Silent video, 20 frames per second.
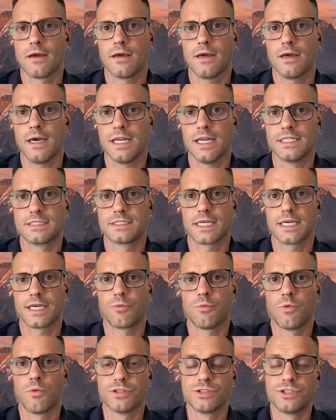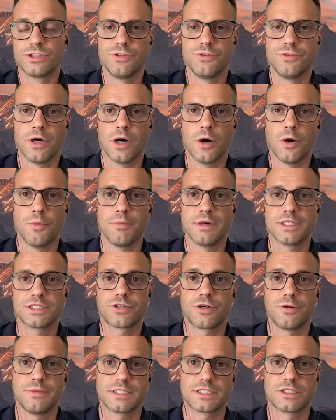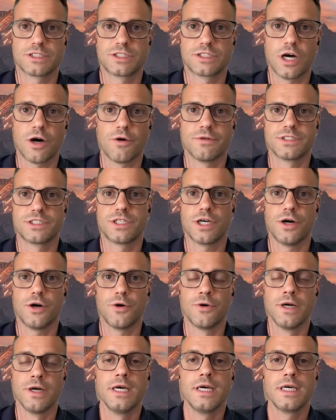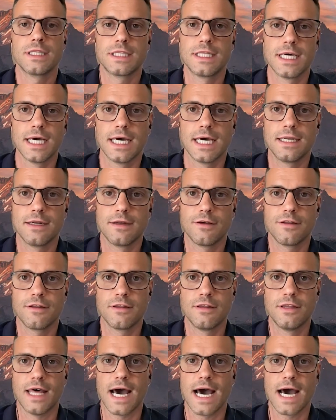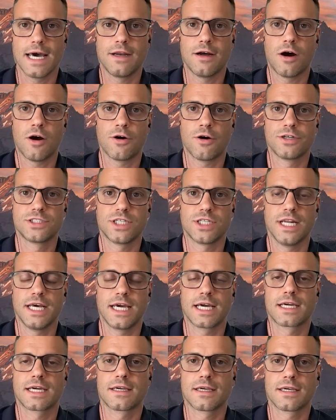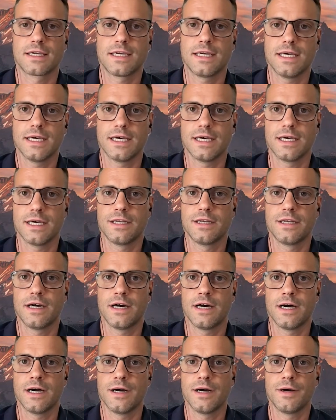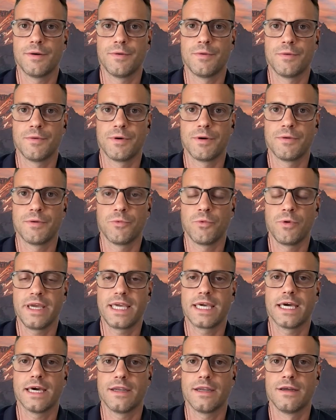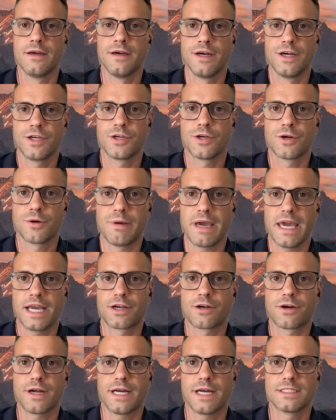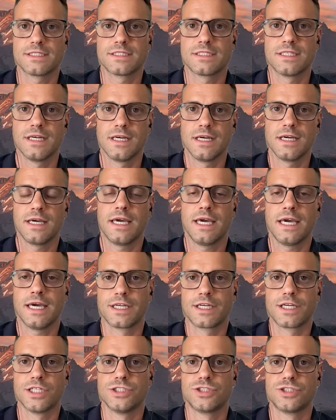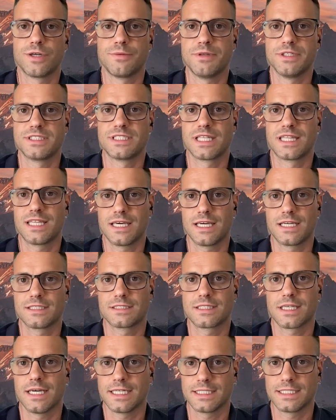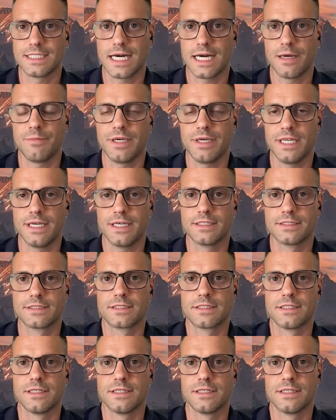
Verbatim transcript: and it's like, well, do you know, Mister and Missus So-and-so, that that arsenic can uh, weaken your pancreas and contribute to things like diabetes?